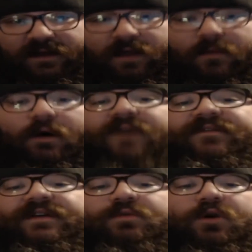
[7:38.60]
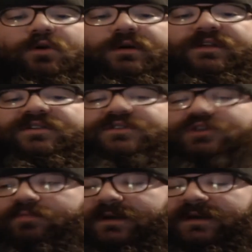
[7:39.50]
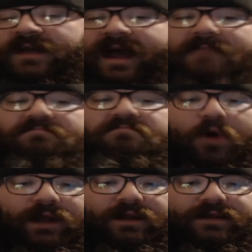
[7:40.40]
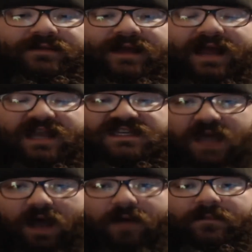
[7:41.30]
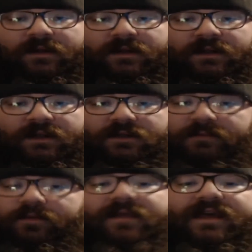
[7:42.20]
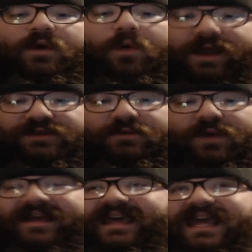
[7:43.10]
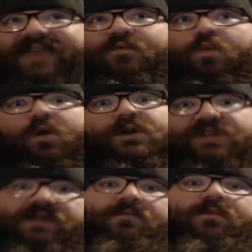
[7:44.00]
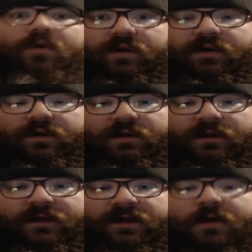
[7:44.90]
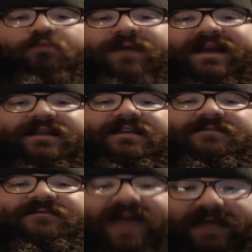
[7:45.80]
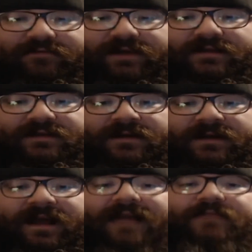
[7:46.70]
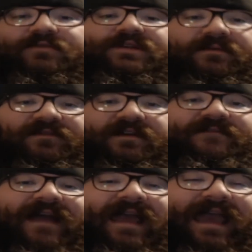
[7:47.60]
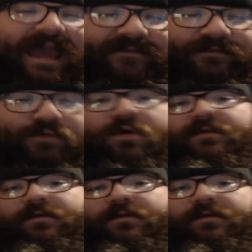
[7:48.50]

While others would call it stupid and pointless, dumb. To the point they question why they even watch anymore. Wrestling is varied, and there is something for everyone.